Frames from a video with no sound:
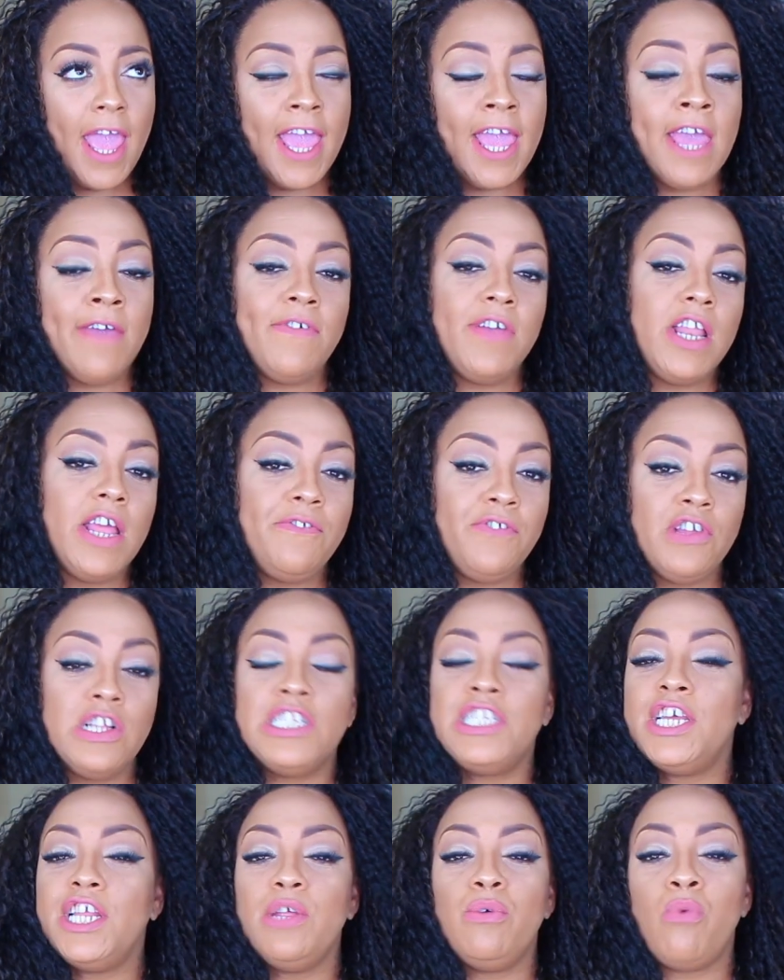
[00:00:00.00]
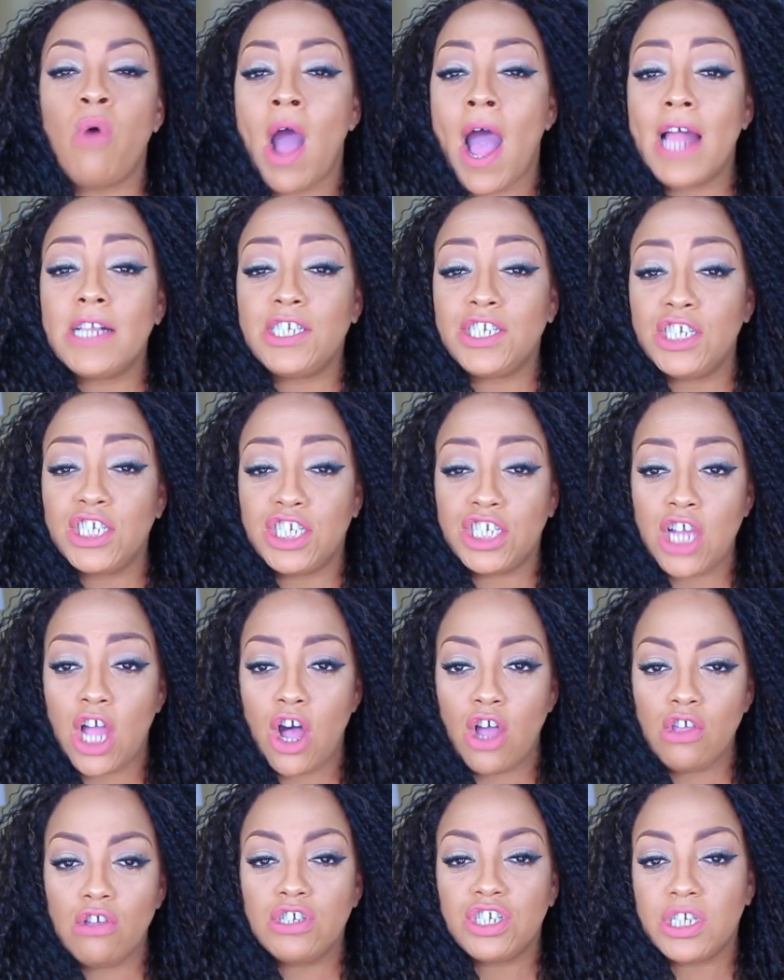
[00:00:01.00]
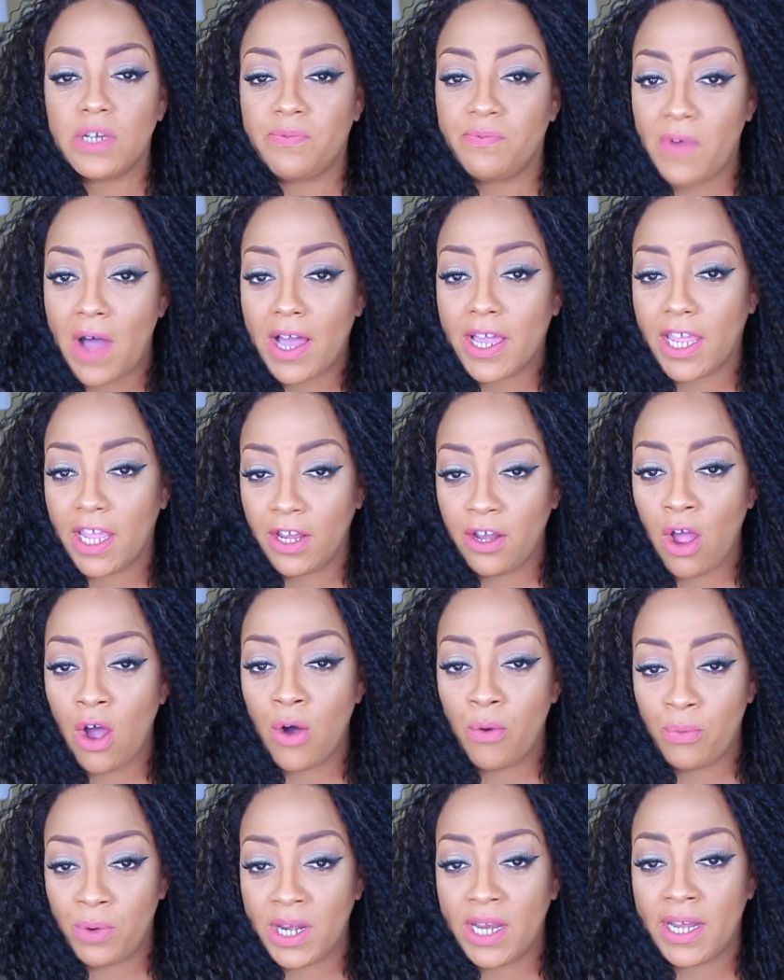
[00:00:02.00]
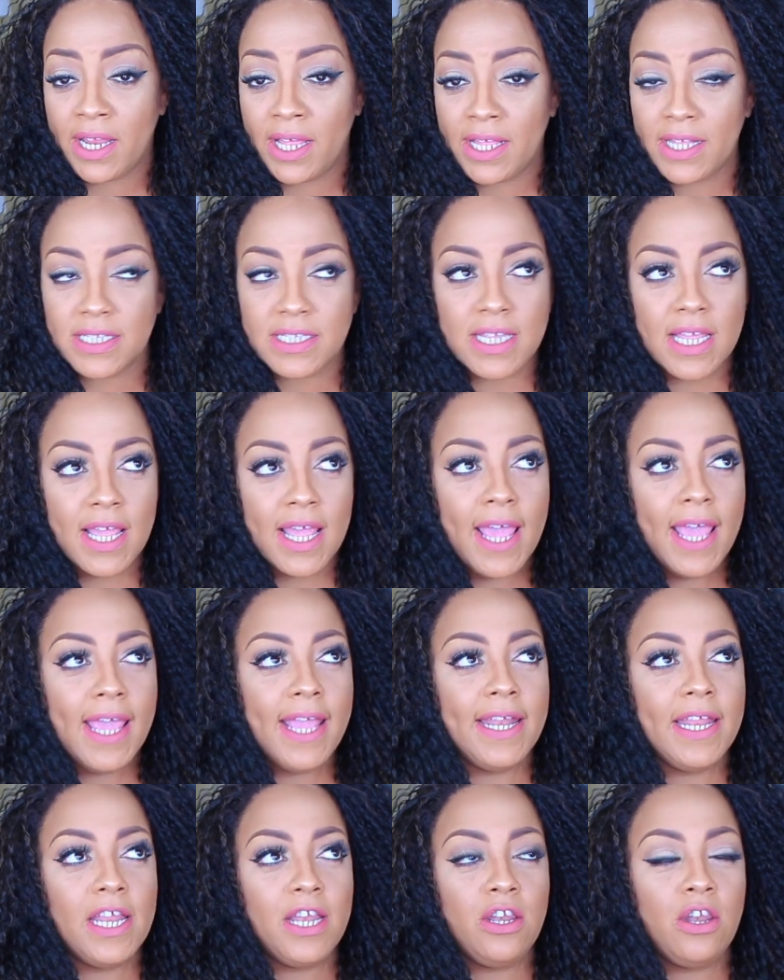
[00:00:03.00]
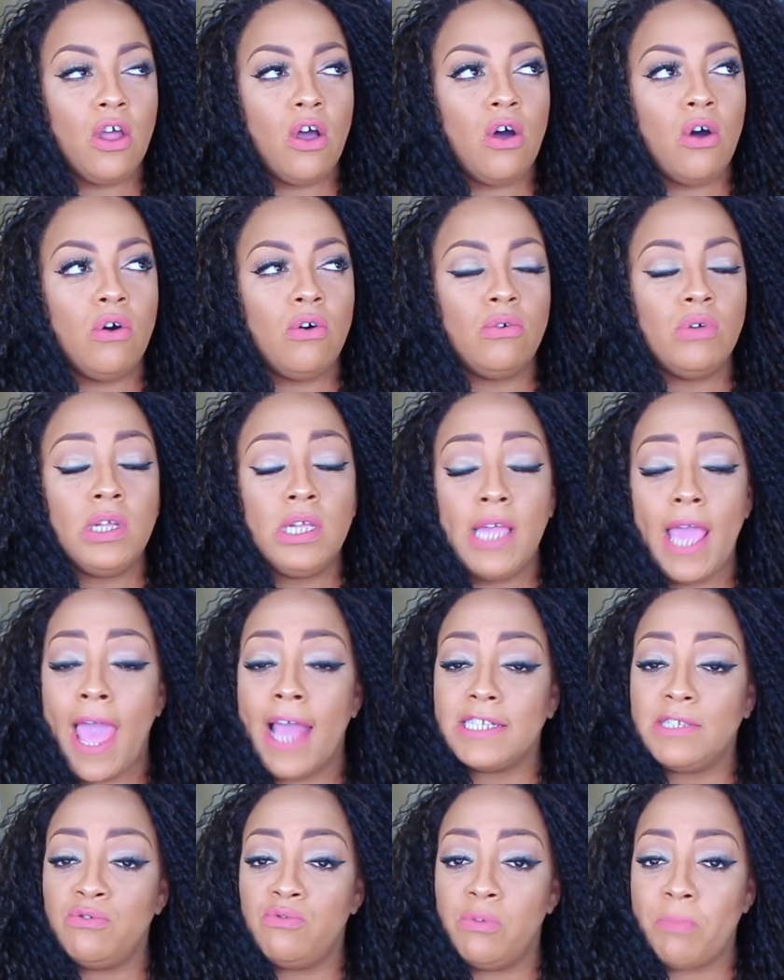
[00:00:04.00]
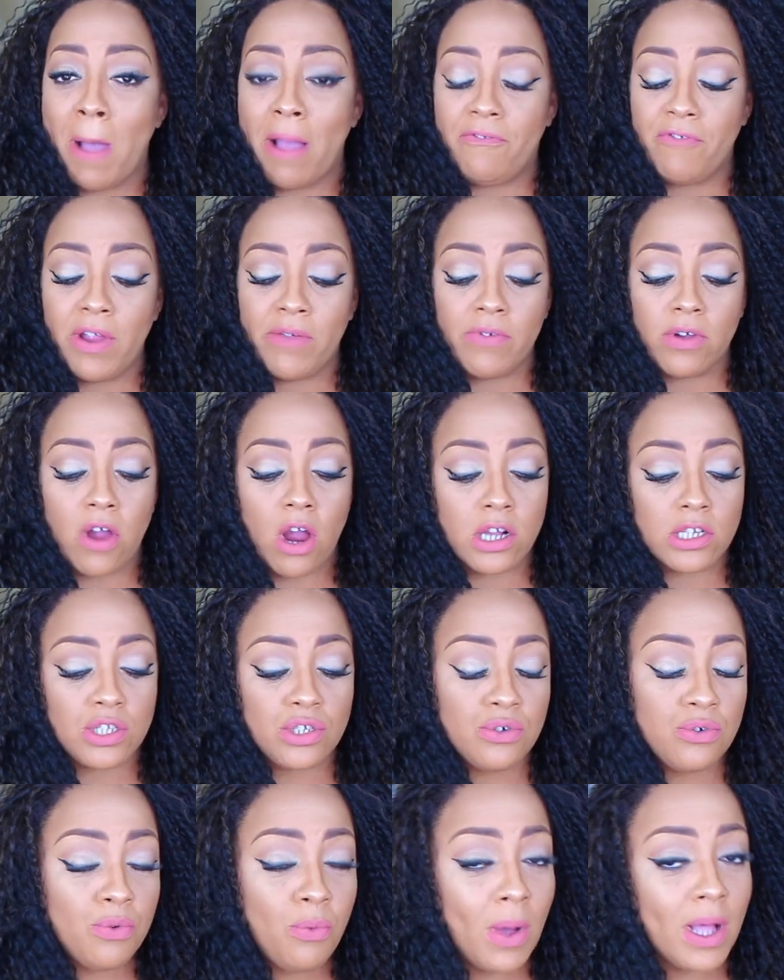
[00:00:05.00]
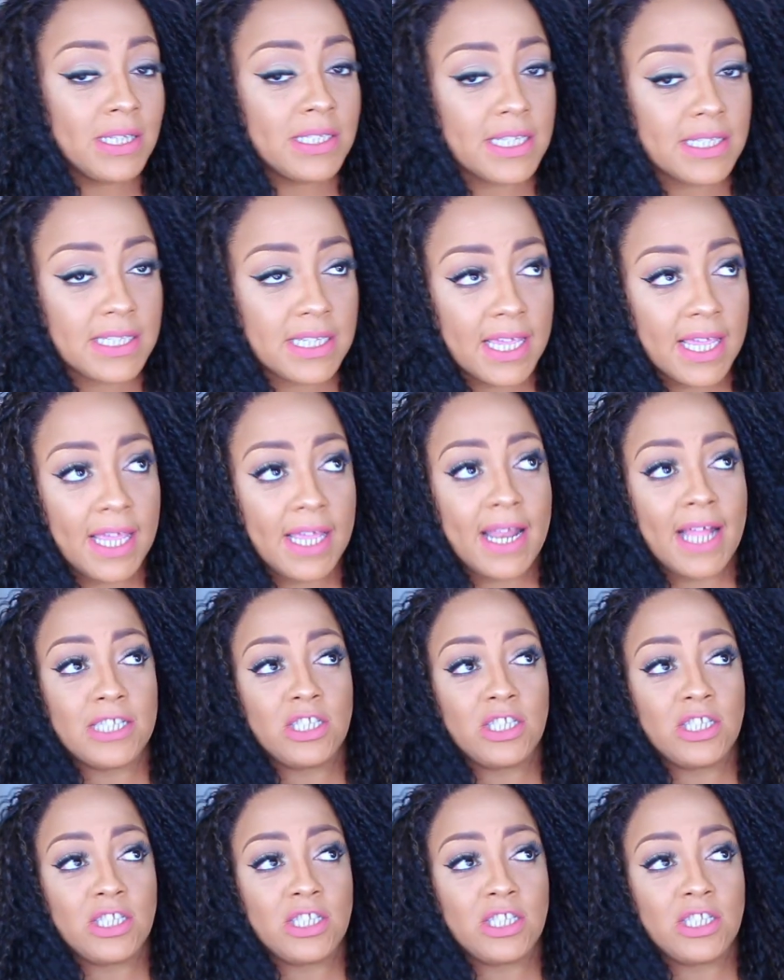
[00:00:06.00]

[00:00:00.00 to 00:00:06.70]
Even if you didn't watch the show, you should fucking know what it is. He didn't know. He asked me what my favorite cartoon was as a kid.